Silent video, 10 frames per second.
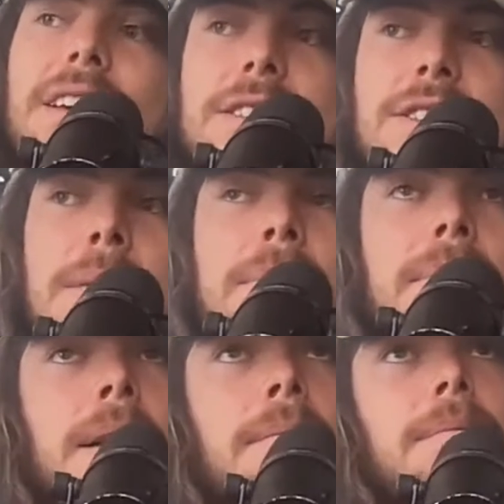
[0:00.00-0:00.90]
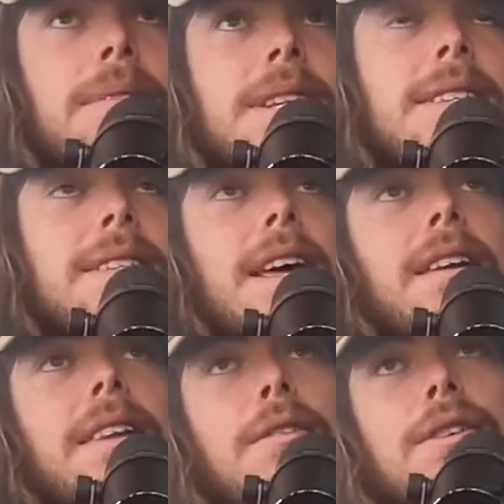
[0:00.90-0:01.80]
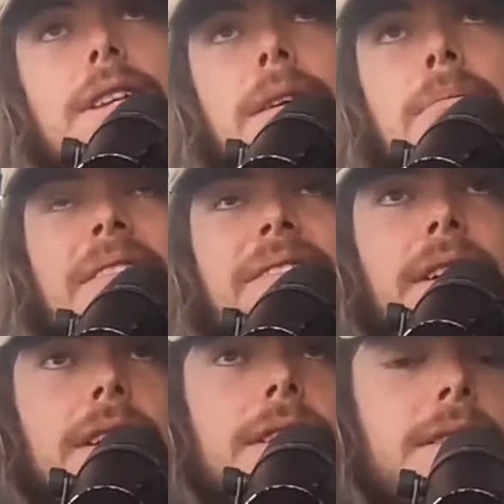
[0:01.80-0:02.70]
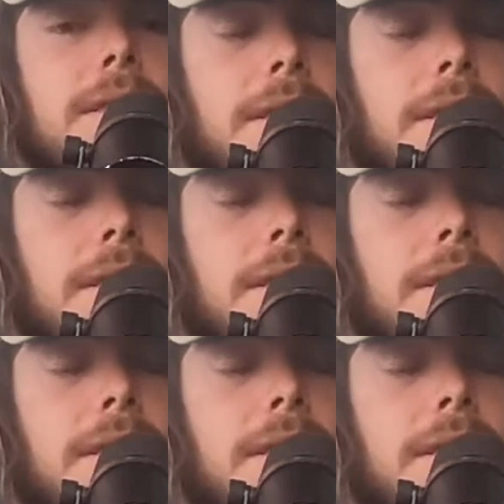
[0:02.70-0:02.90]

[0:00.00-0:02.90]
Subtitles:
so I'm since then, that was like my first